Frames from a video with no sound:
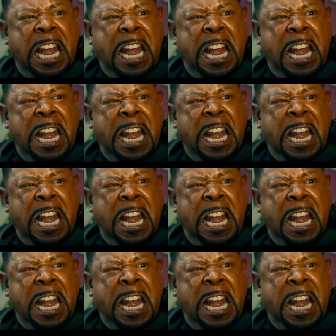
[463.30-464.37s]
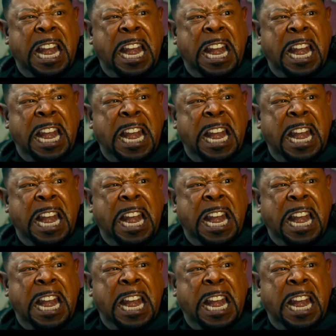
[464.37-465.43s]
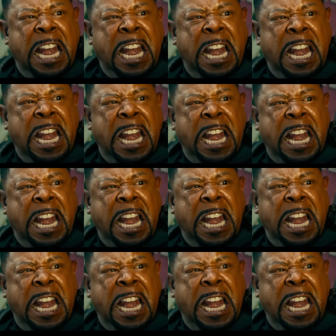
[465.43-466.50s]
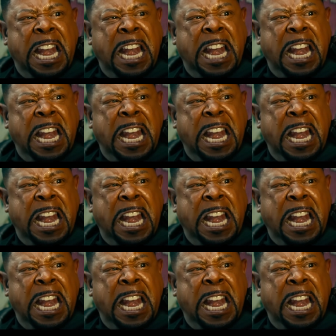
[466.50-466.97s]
(no one is talking)